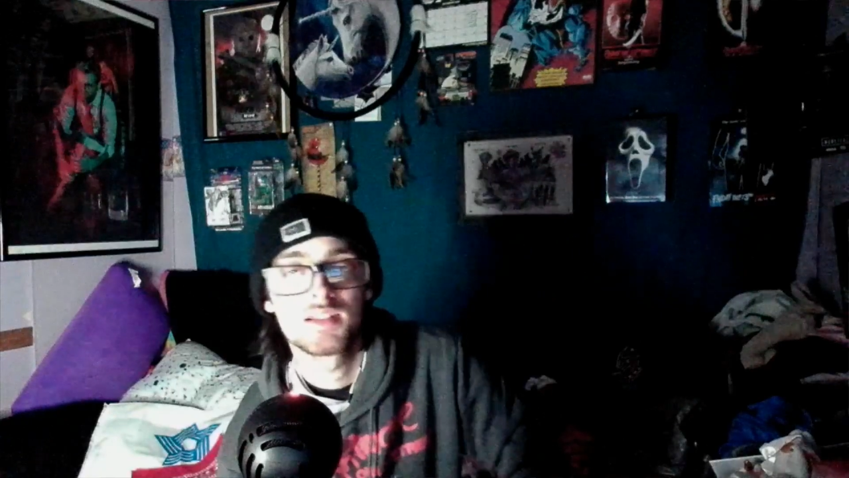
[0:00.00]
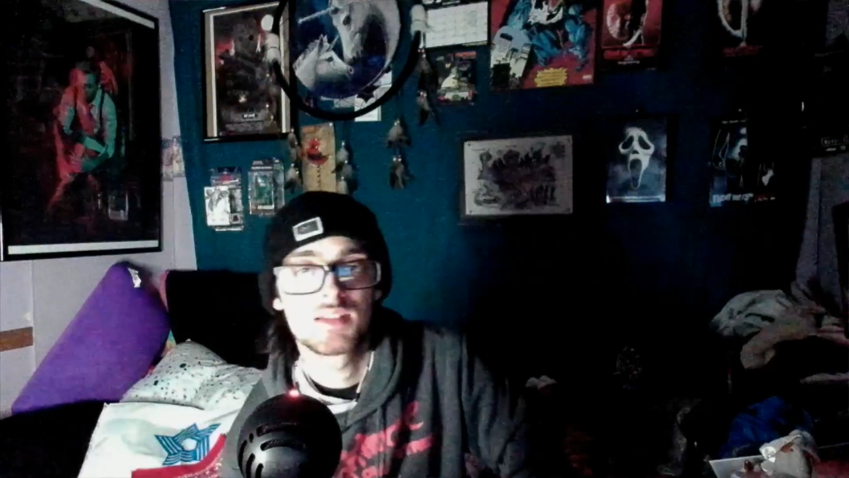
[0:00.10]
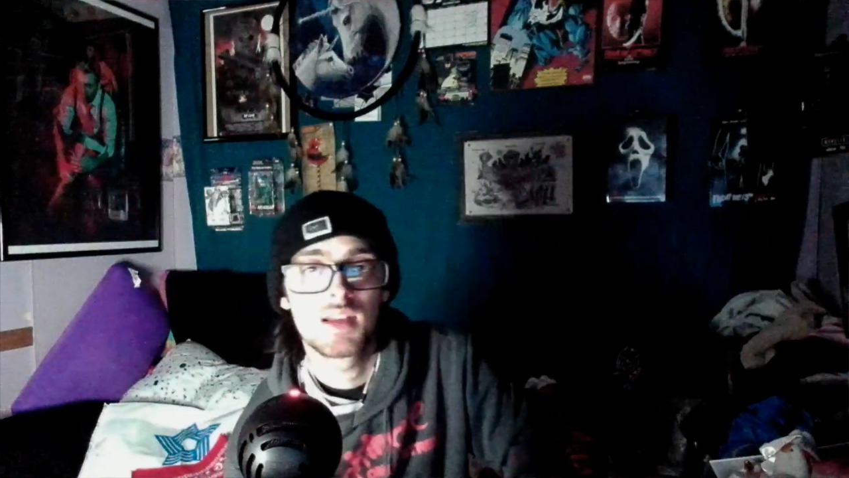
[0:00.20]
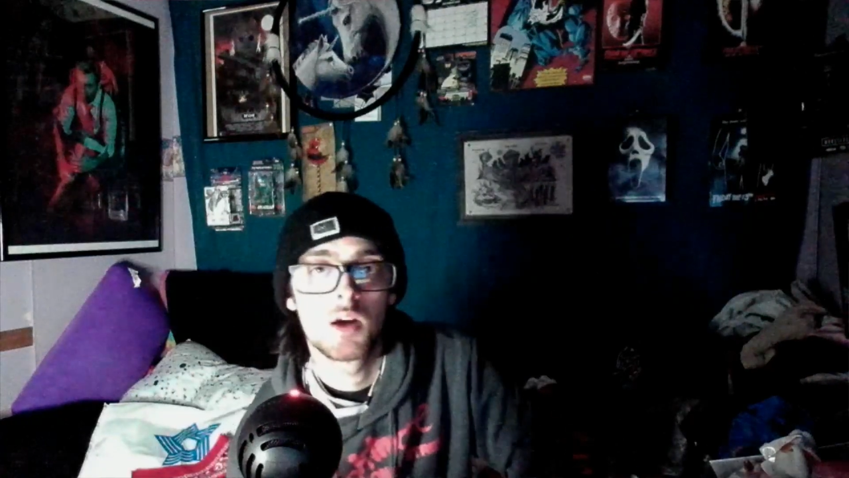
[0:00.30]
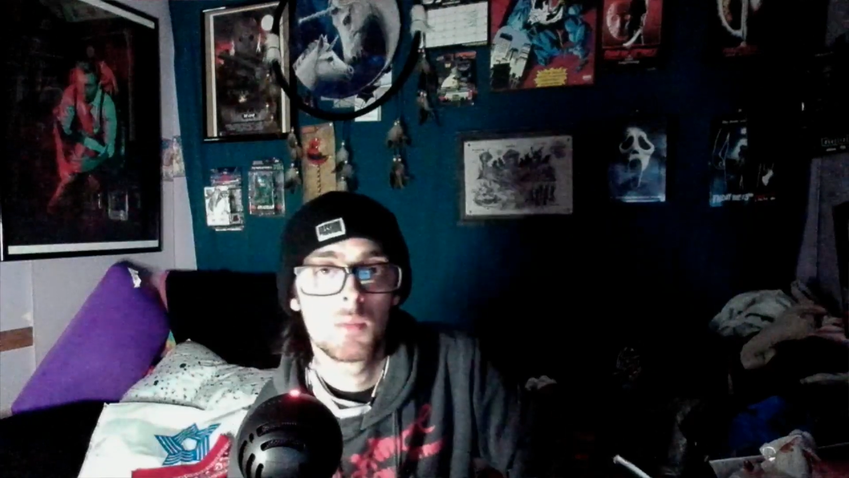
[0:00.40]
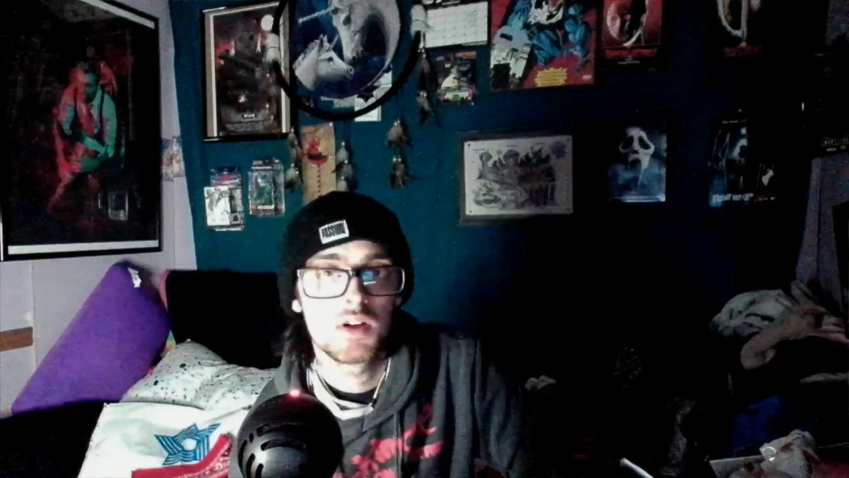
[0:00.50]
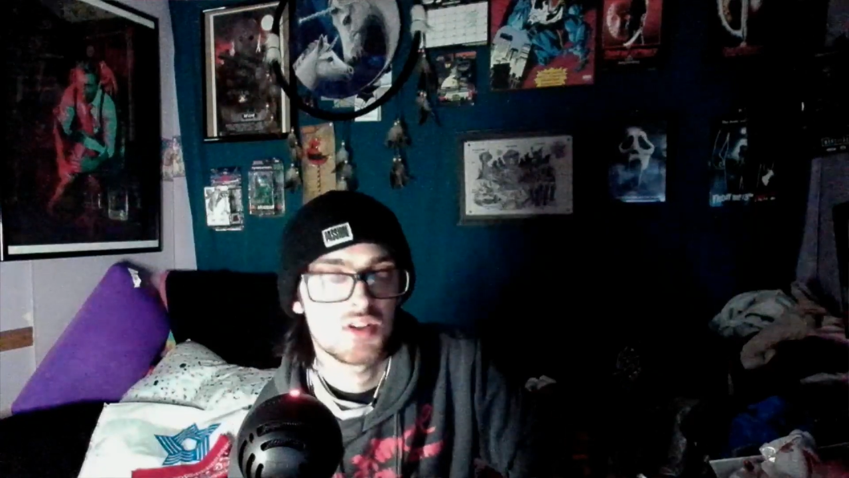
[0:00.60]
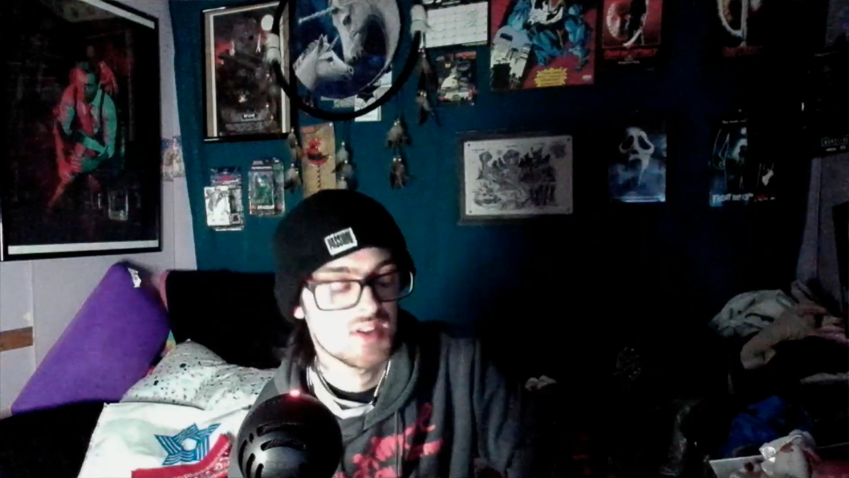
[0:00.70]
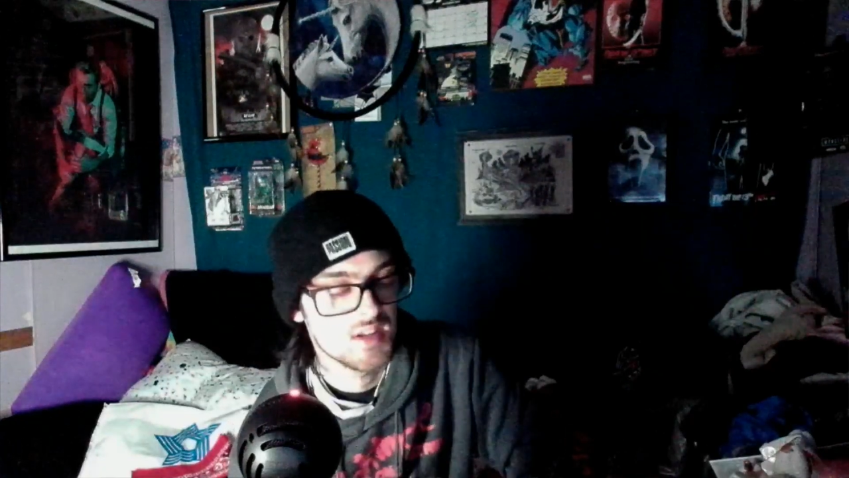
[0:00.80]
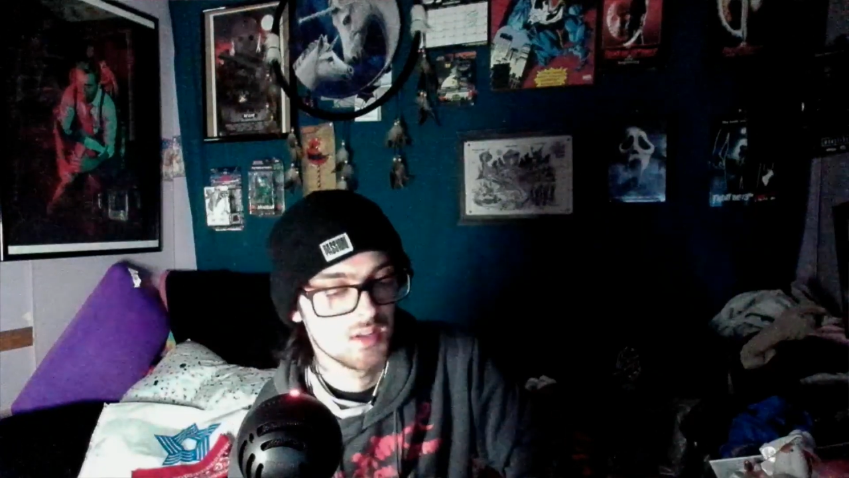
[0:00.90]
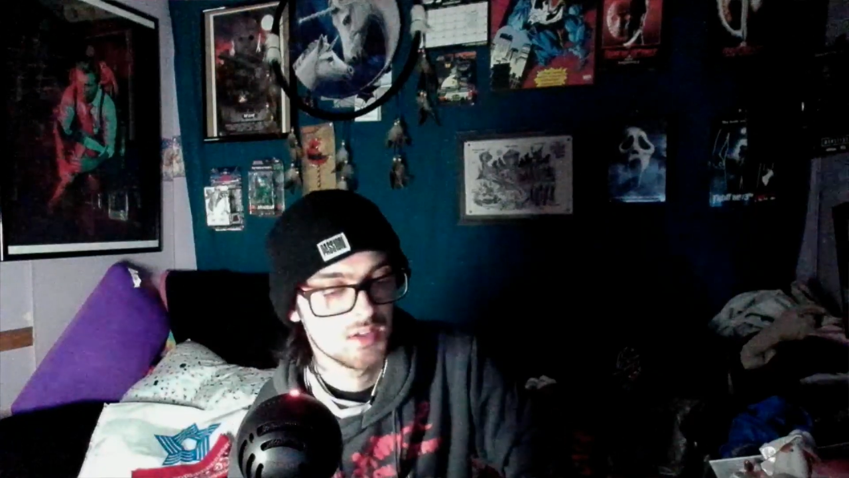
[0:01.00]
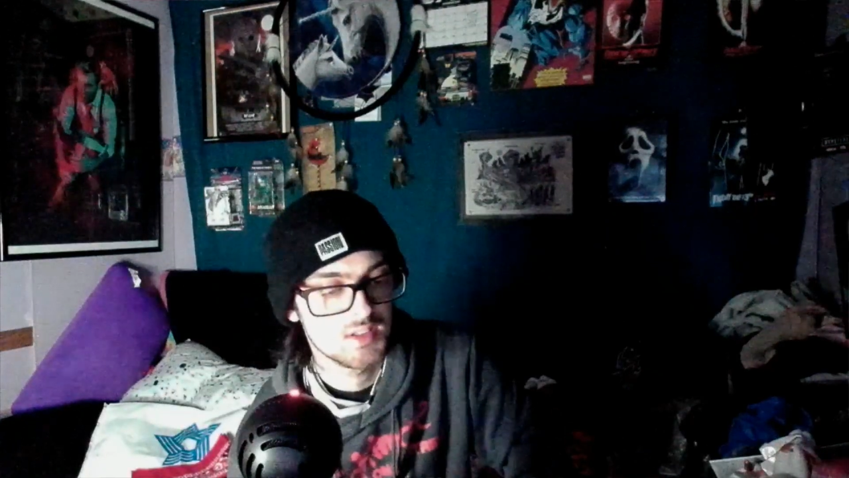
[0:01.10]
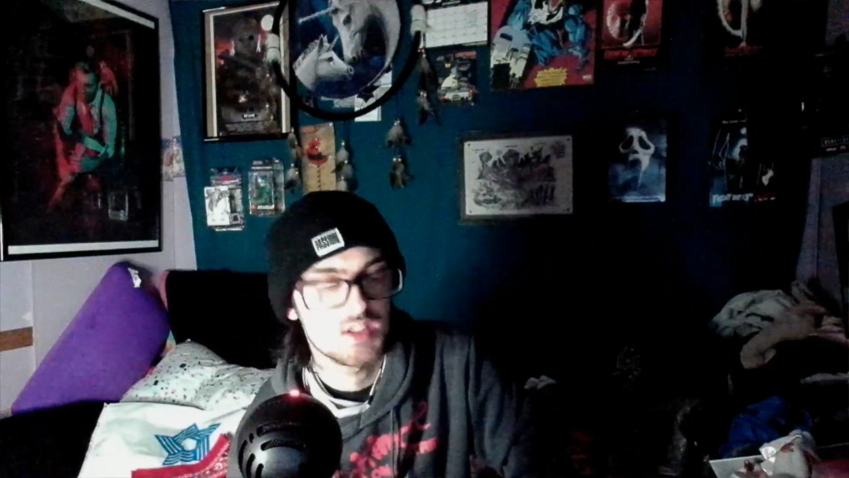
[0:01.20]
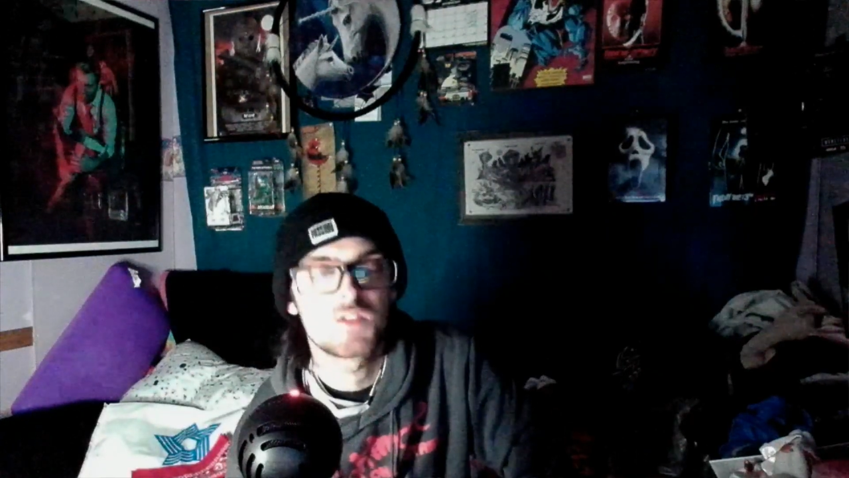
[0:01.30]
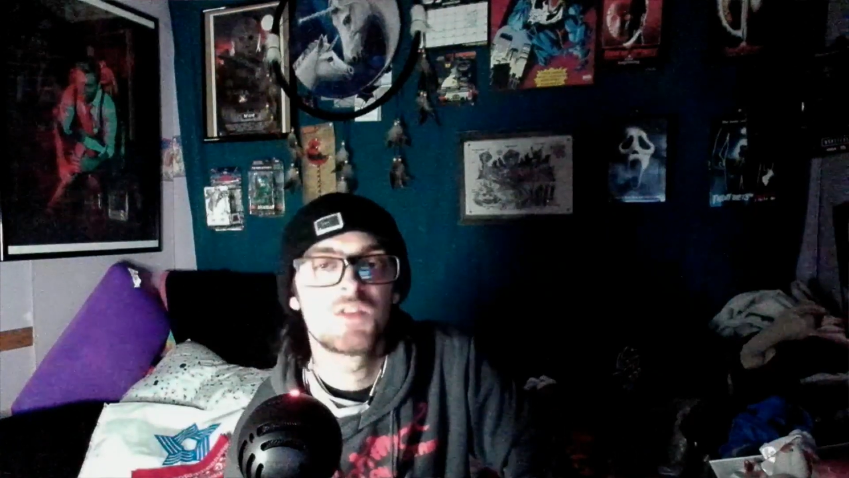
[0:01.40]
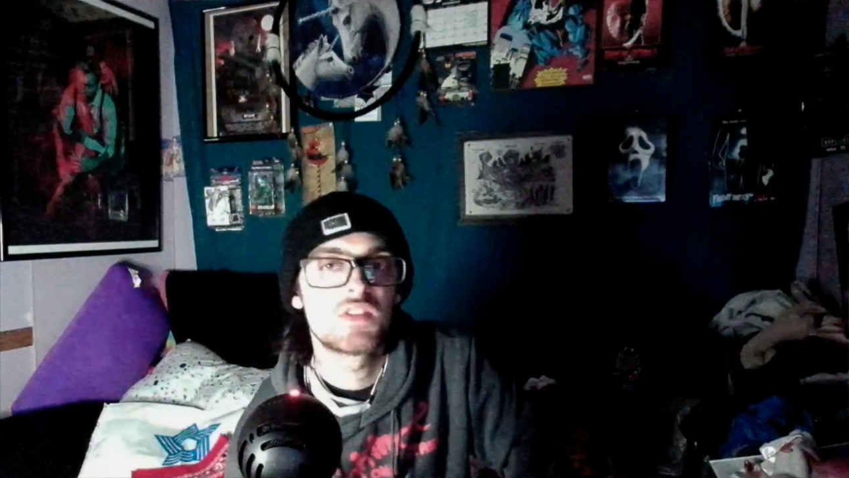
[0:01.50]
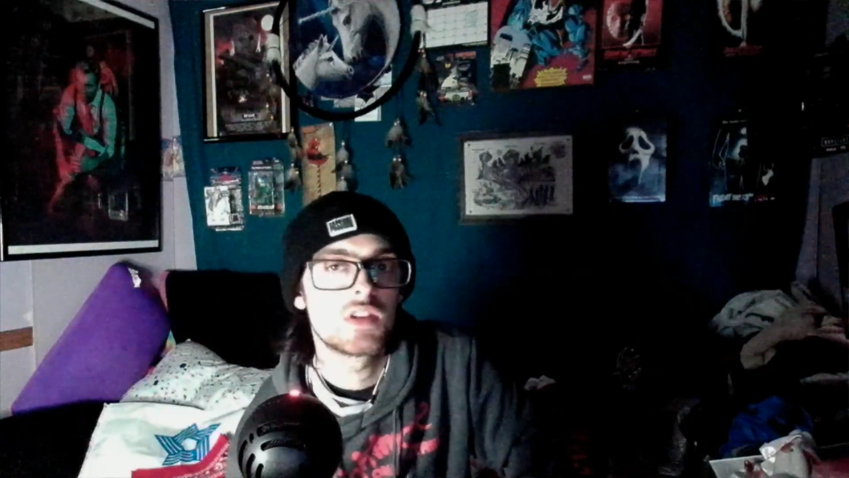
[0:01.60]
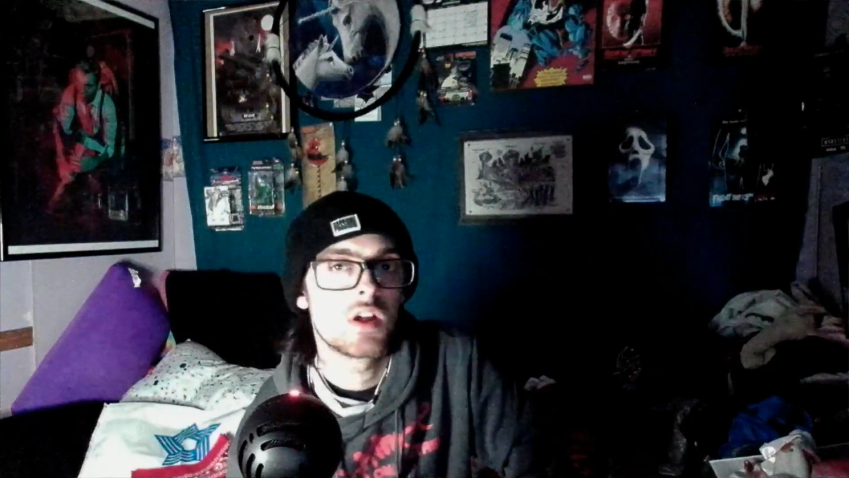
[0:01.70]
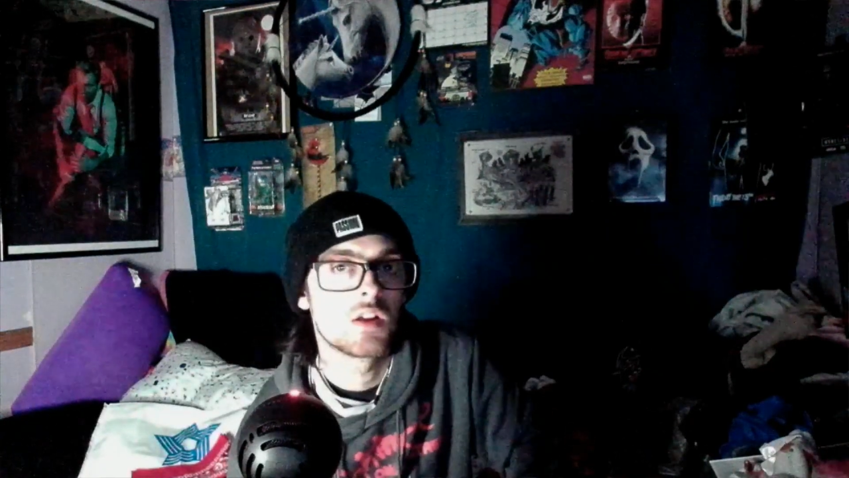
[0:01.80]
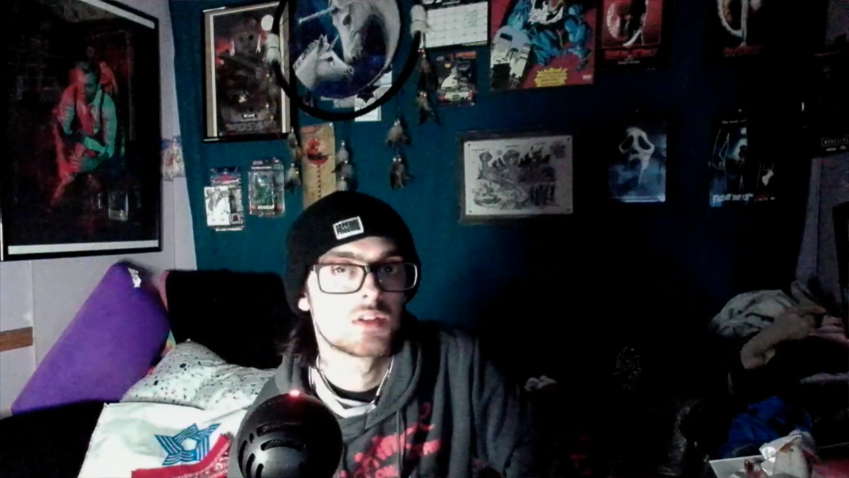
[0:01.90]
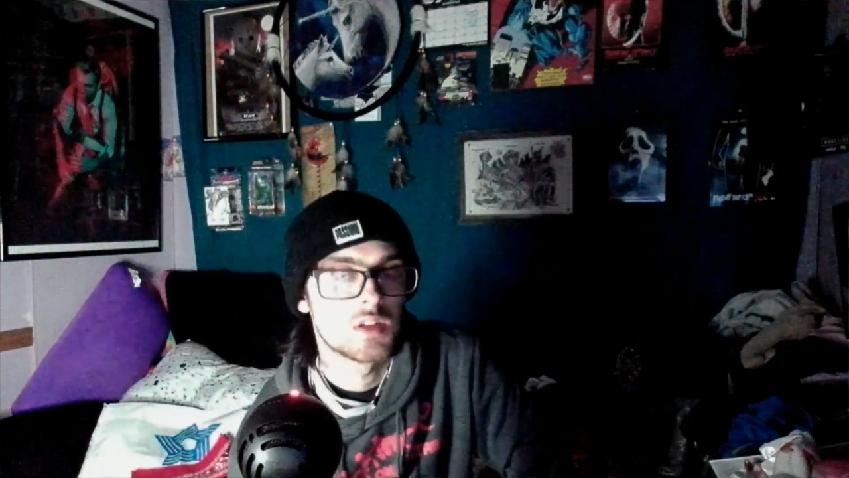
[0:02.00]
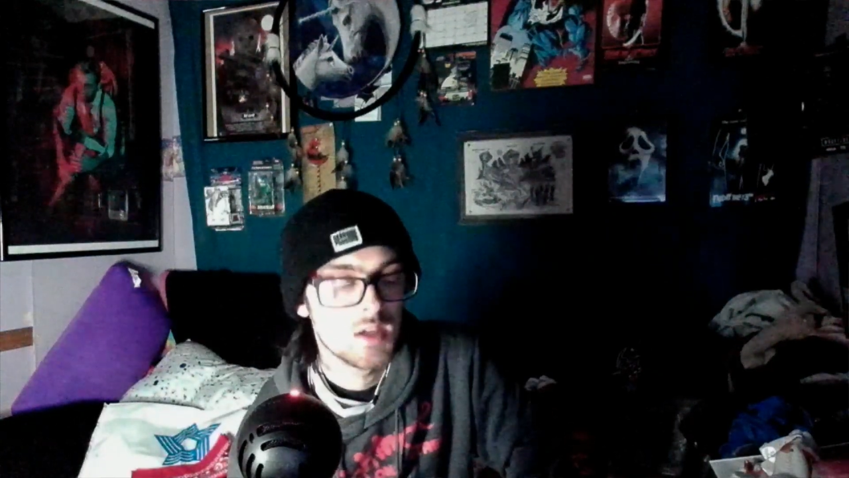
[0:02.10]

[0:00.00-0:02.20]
to see how much. And then I looked, it's $50.